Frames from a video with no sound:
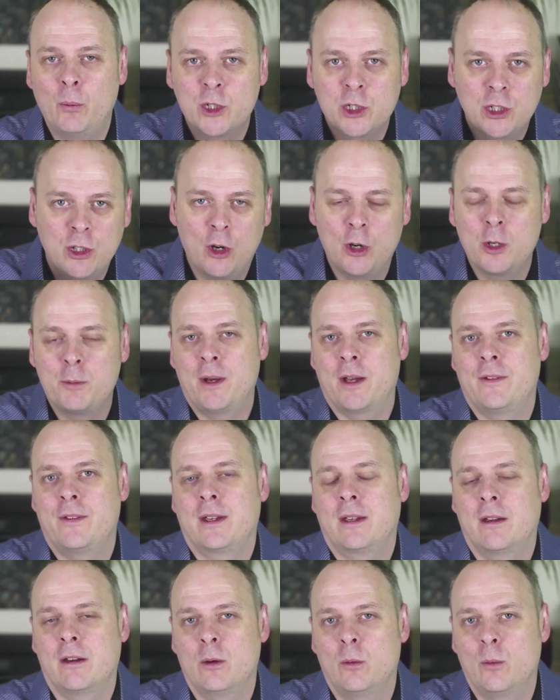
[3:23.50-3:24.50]
and which code
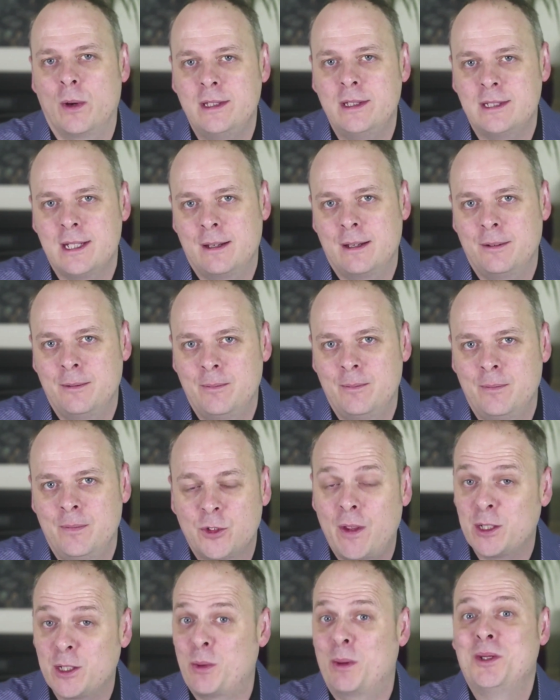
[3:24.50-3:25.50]
path it kind of went down.
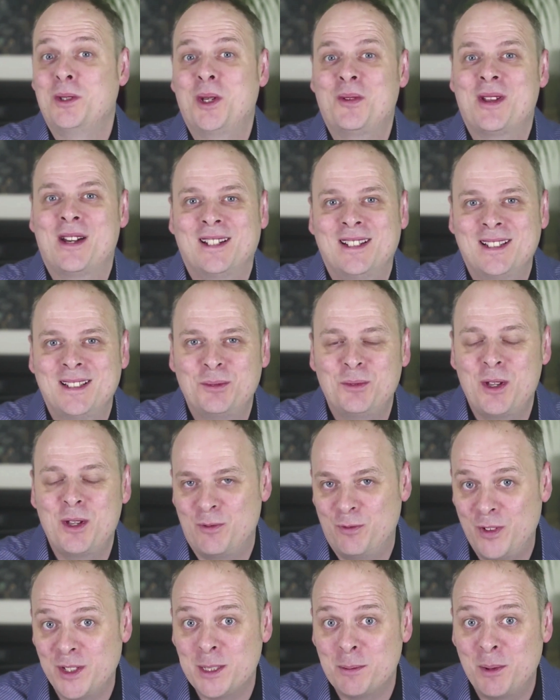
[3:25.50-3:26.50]
So that's why we do that
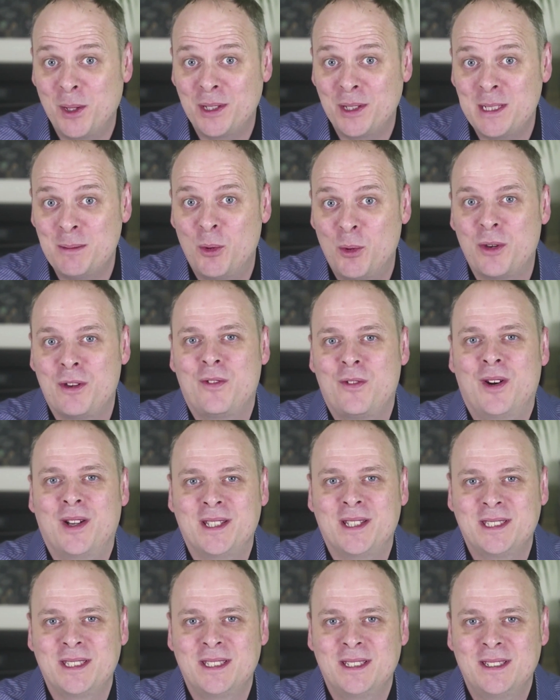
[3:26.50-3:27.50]
with visibility
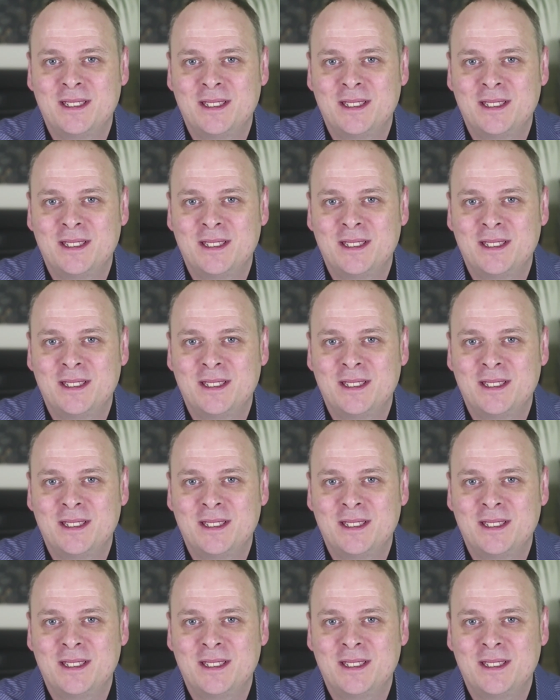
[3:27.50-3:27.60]
modifiers.